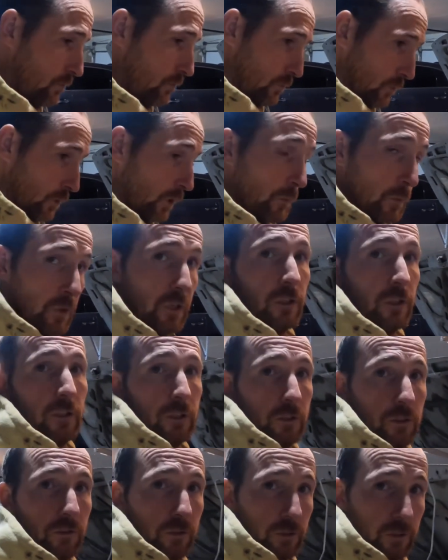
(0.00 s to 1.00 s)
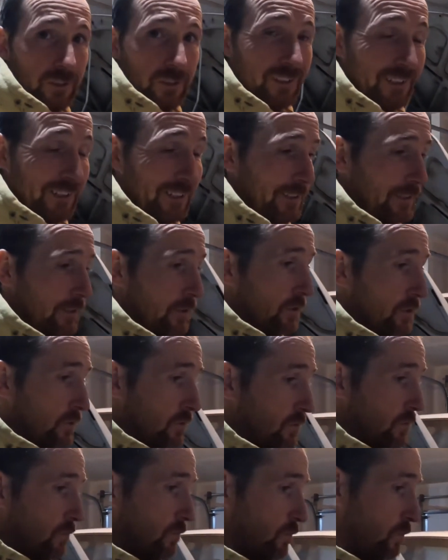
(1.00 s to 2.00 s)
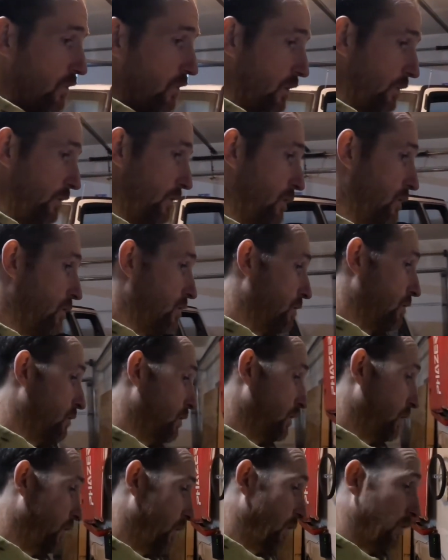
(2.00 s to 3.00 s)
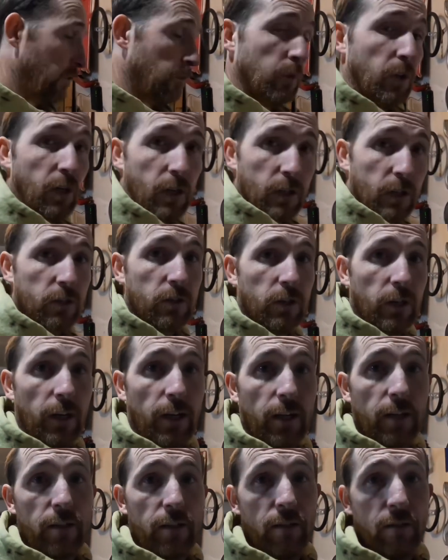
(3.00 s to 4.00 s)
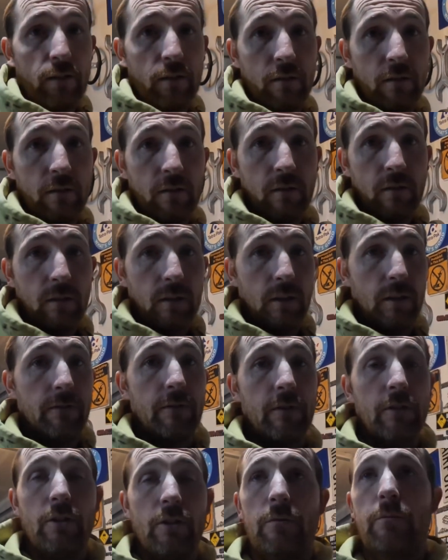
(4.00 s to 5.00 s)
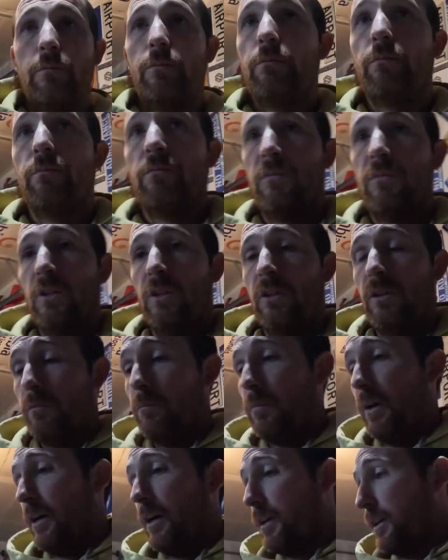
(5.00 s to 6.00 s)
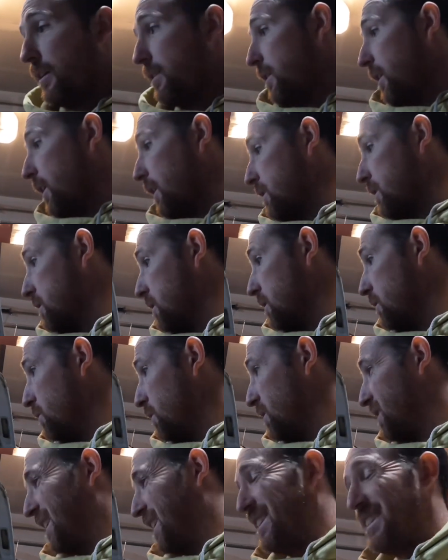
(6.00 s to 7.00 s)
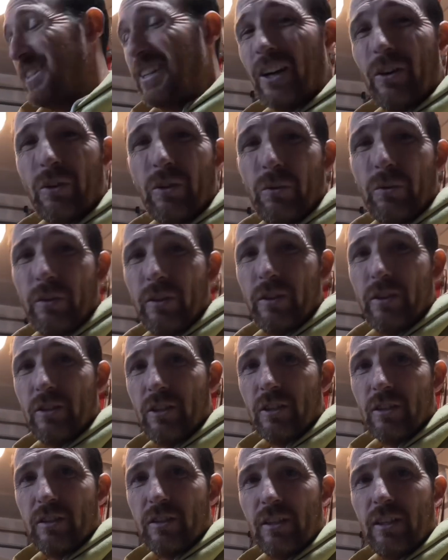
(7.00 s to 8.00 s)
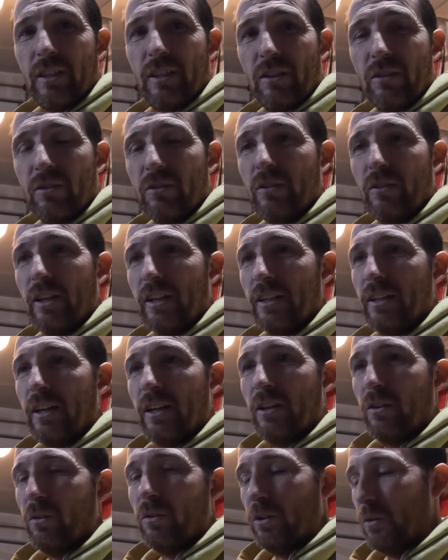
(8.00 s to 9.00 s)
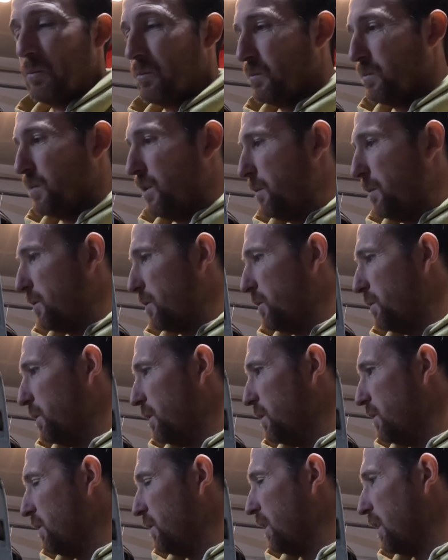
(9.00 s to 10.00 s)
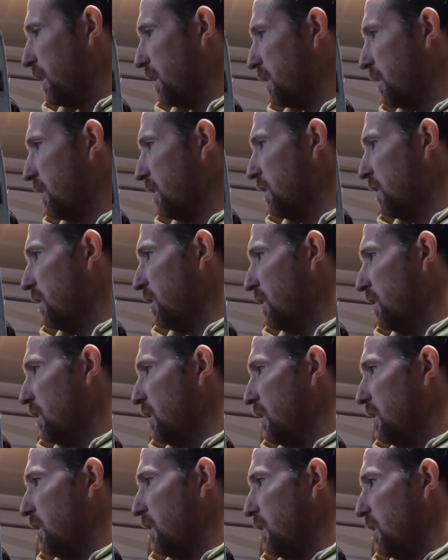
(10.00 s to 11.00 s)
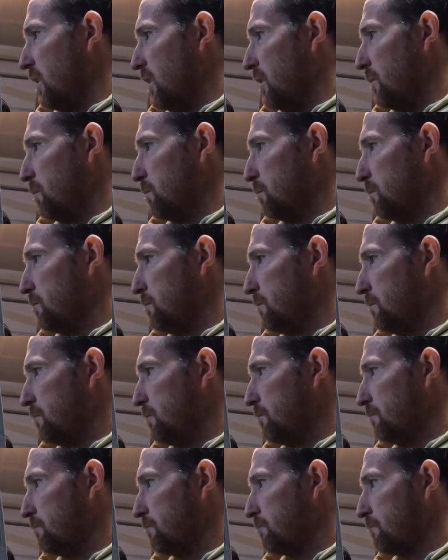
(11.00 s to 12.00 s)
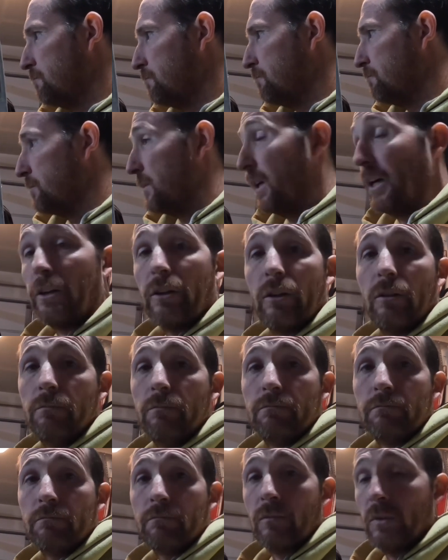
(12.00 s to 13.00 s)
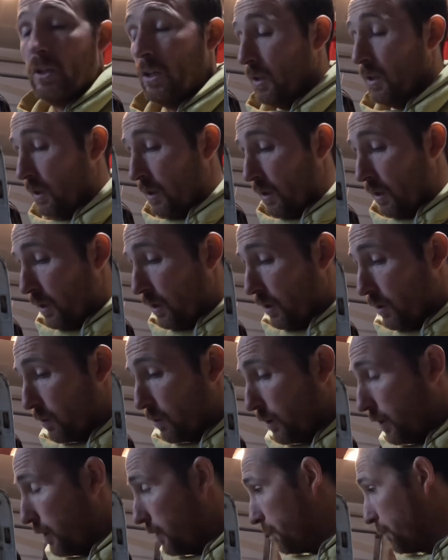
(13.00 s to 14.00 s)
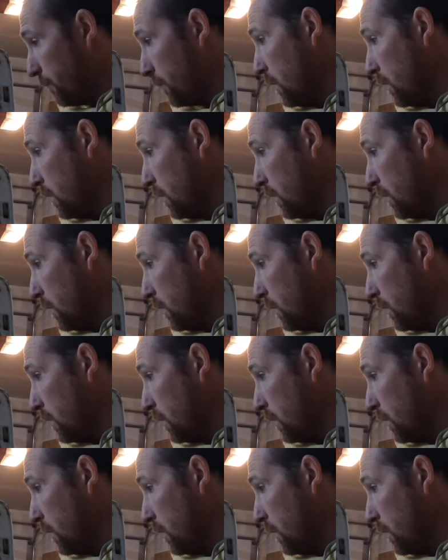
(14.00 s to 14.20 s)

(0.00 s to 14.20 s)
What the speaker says: rebuild it to really diagnose if the block's cracked, if it just bad head gasket, which I doubt it with just leaking through like that. Oil typically wouldn't do that. I don't know. Either way,